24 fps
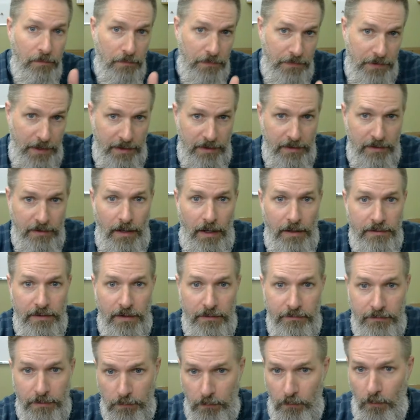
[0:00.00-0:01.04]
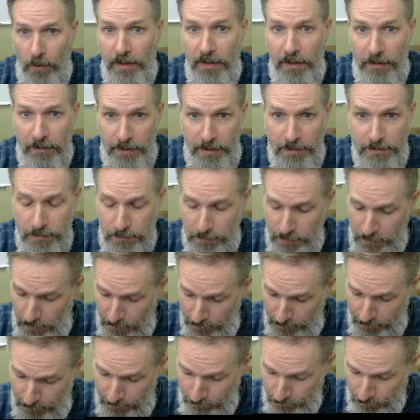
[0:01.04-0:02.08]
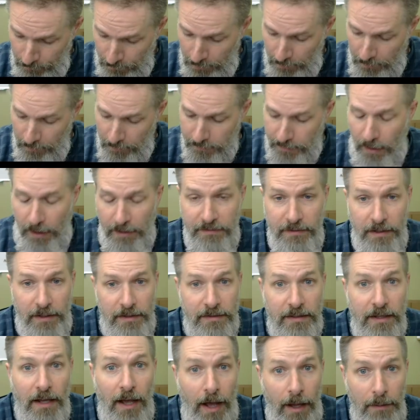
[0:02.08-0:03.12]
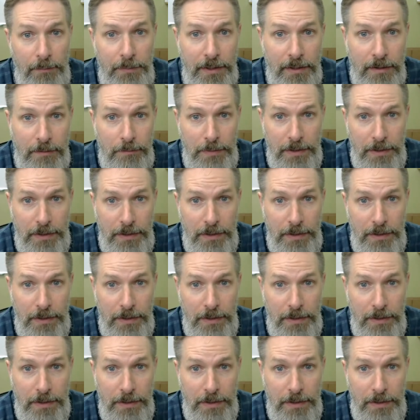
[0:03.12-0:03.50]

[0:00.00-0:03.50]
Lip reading: taking content from one area to another, content copying